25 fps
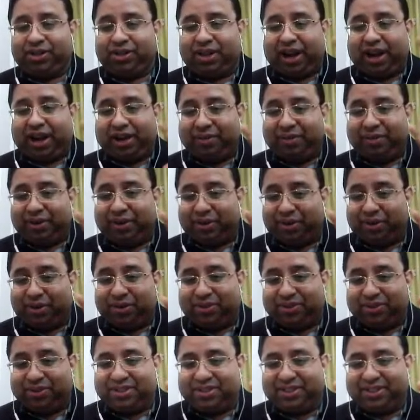The ultimate
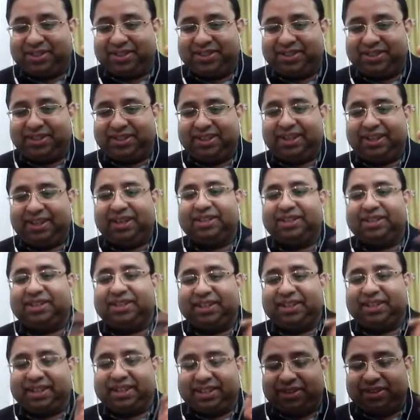goals.
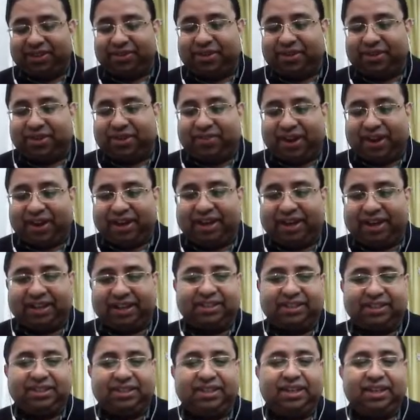So that is your
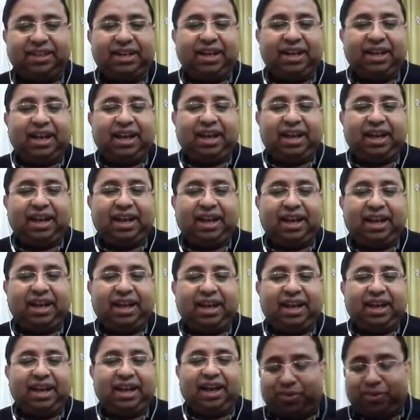findings.
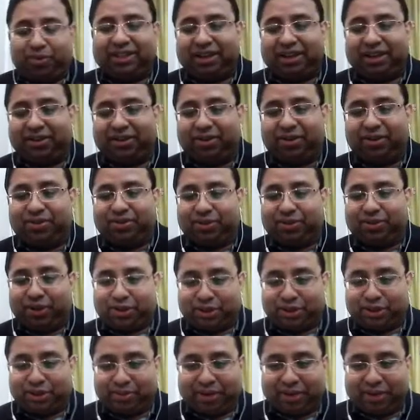And to what is the
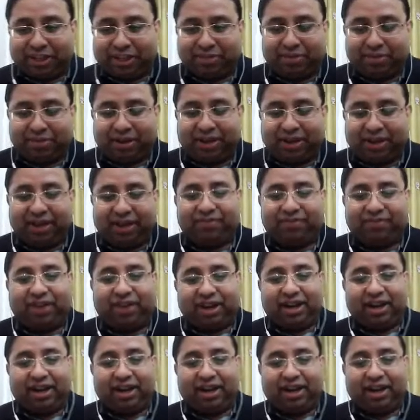goals, we also explain.